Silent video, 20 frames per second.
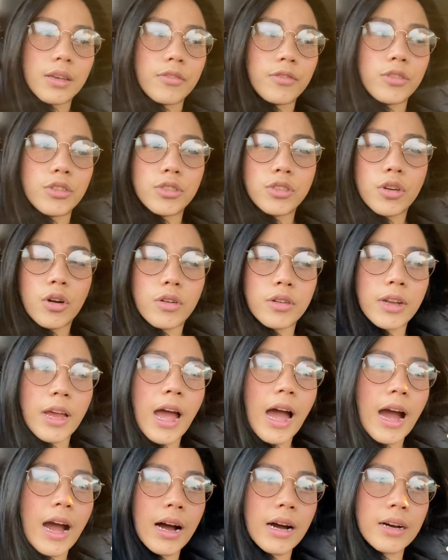you don't
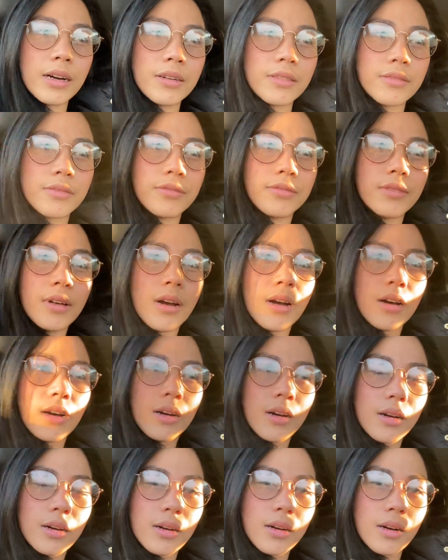have
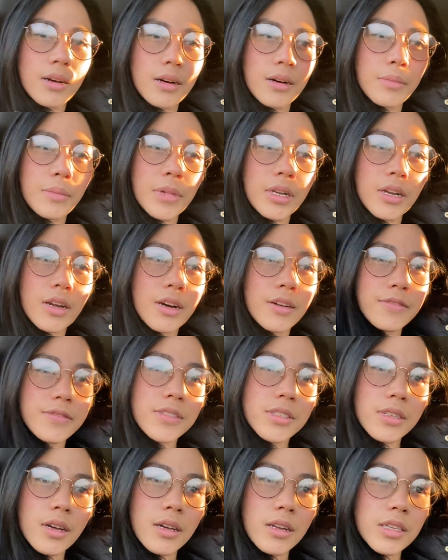enough
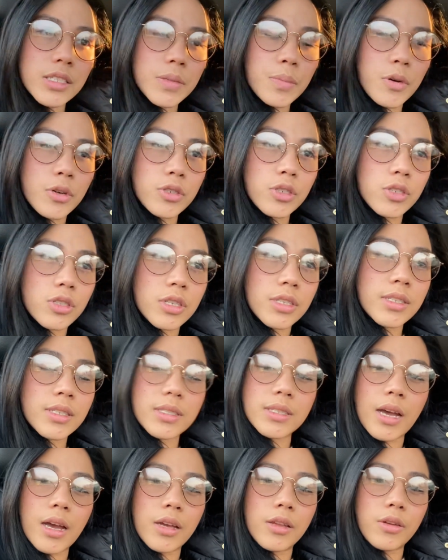sun exposure
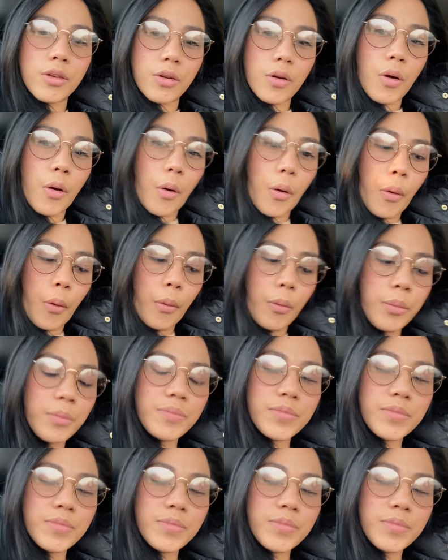inside your home.